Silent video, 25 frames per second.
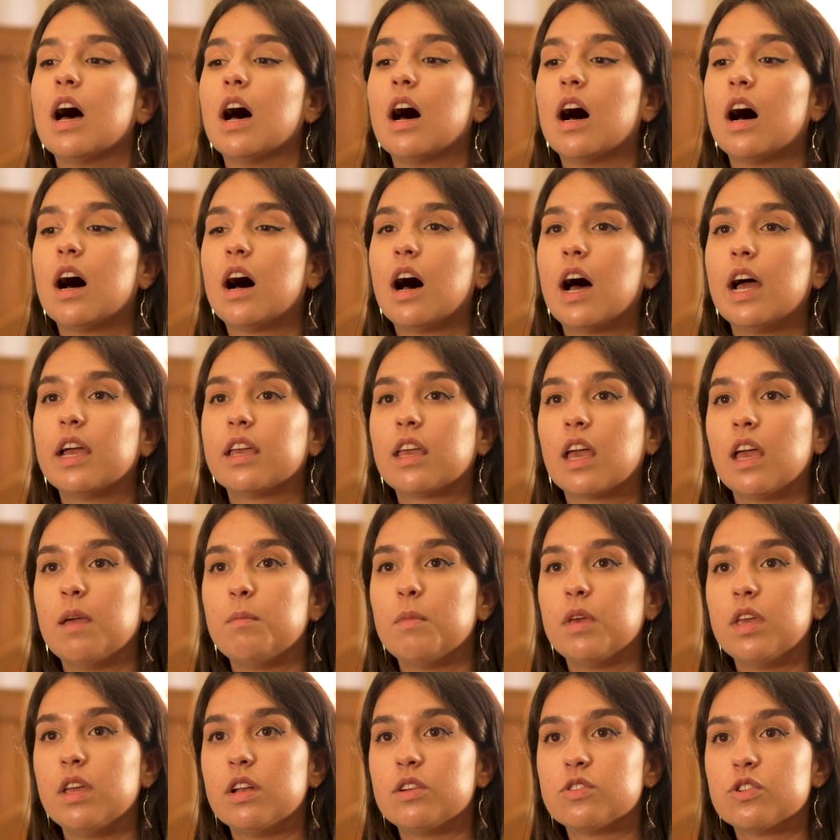I
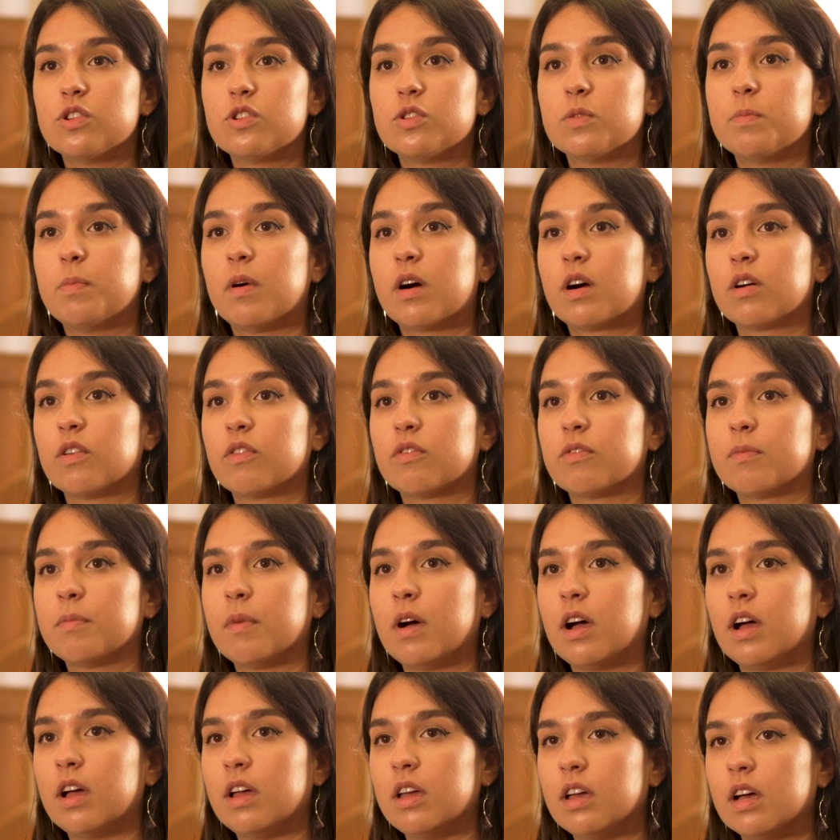came here to do part of
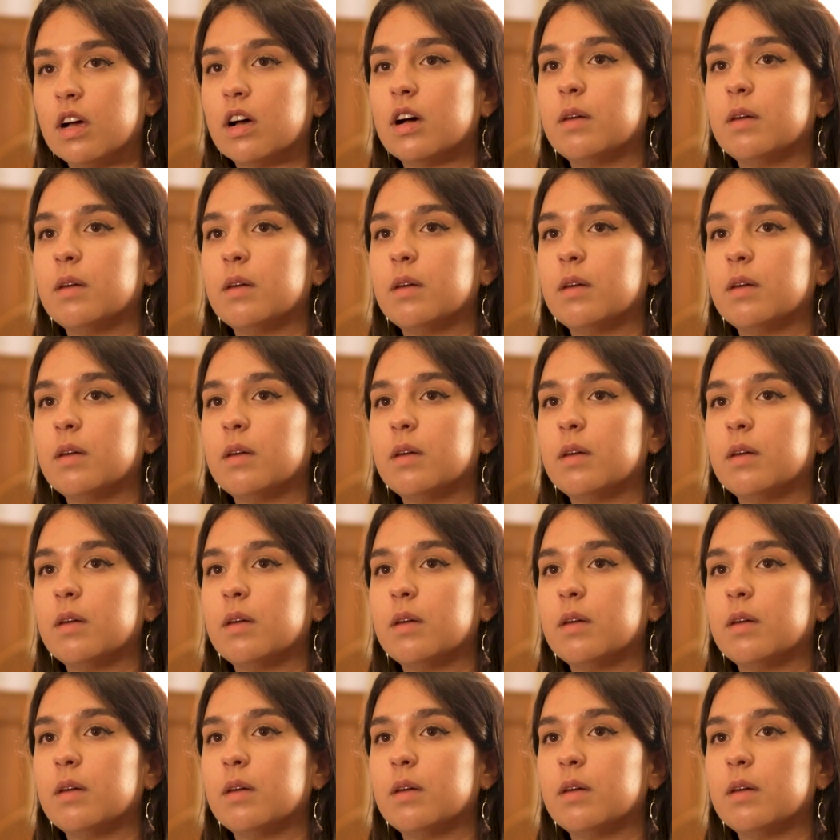my